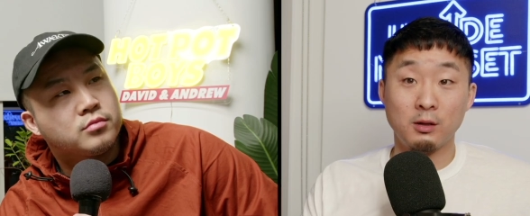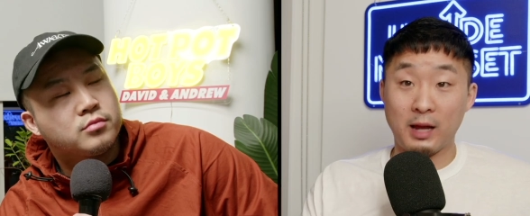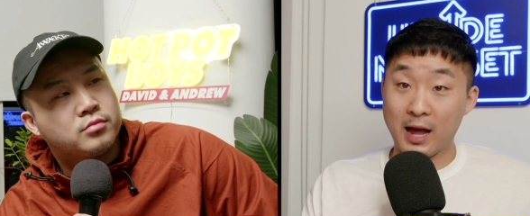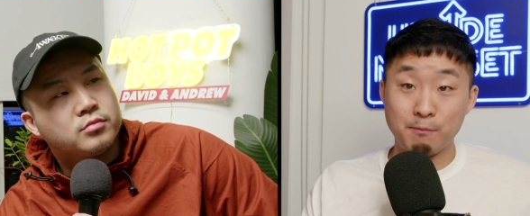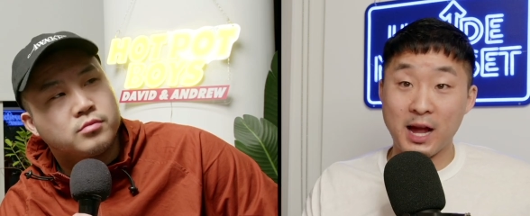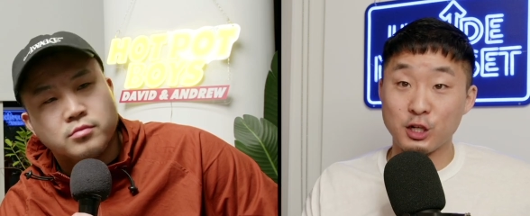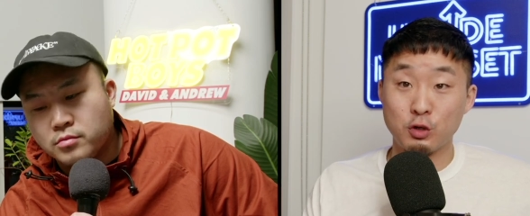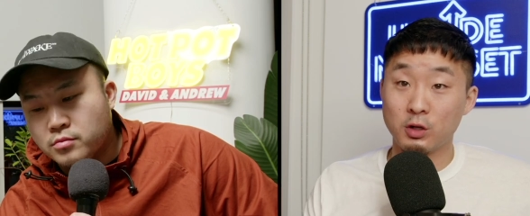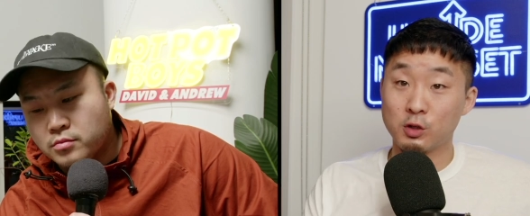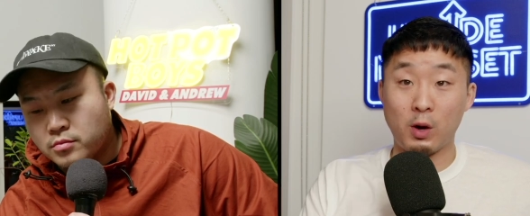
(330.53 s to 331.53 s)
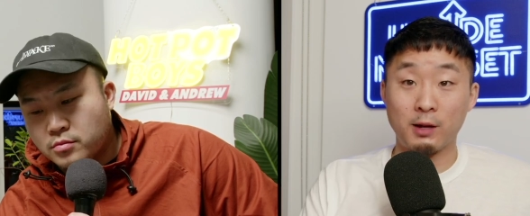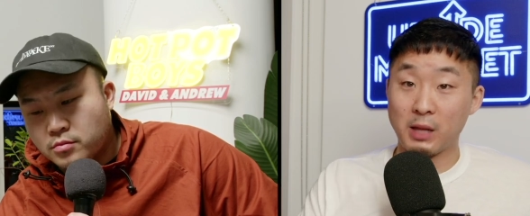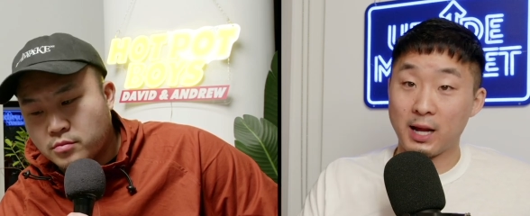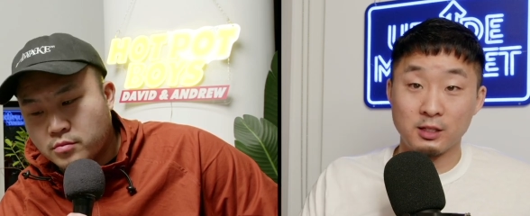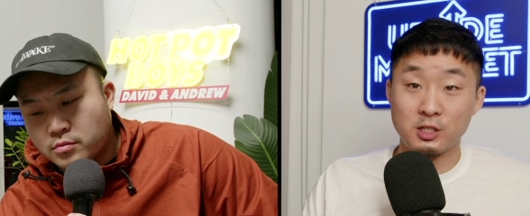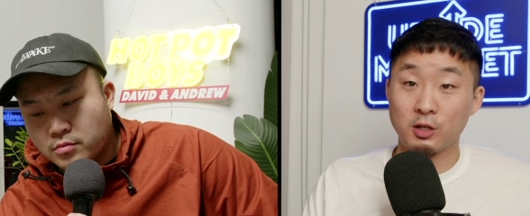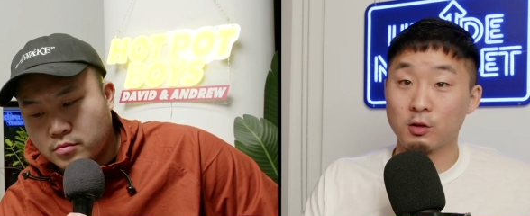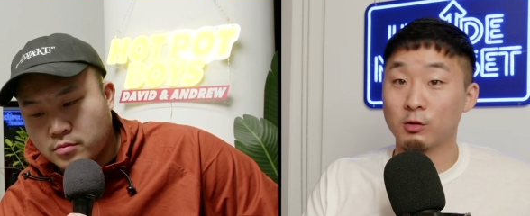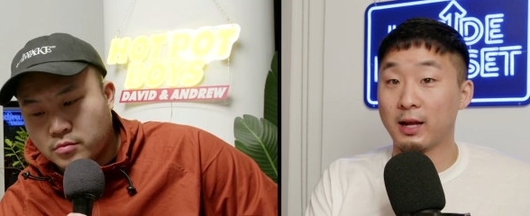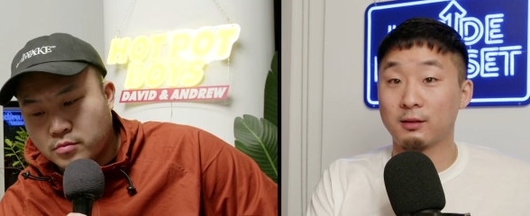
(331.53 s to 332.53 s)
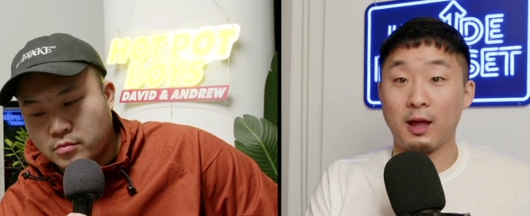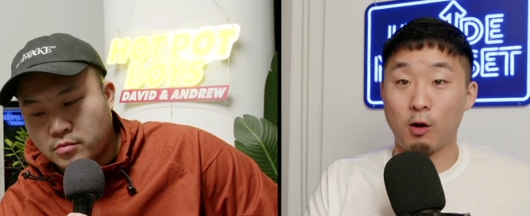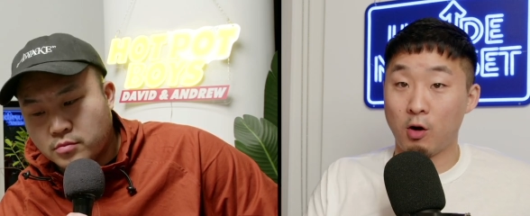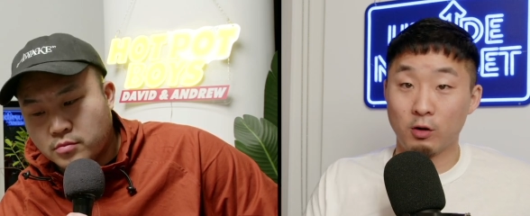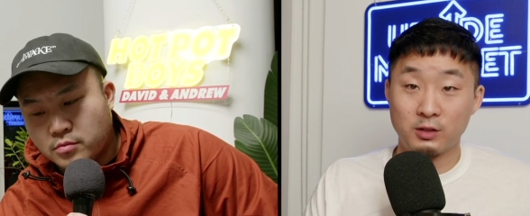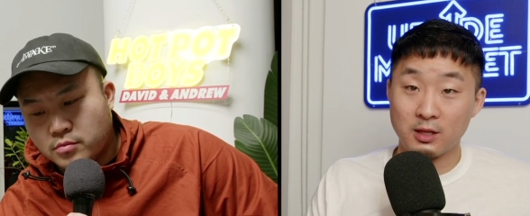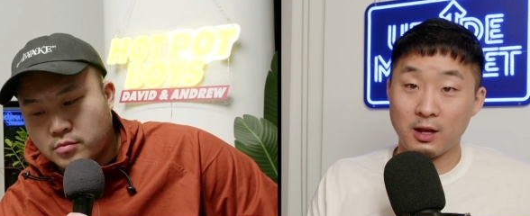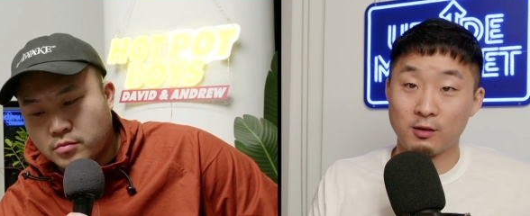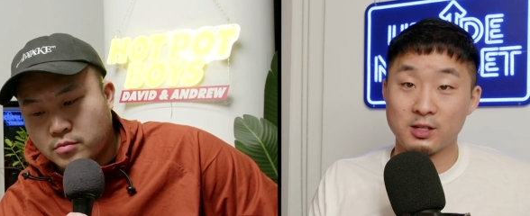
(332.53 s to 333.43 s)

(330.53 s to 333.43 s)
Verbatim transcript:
Speaker 1: had mass shootings, white, black, Latino, like they all did theirs,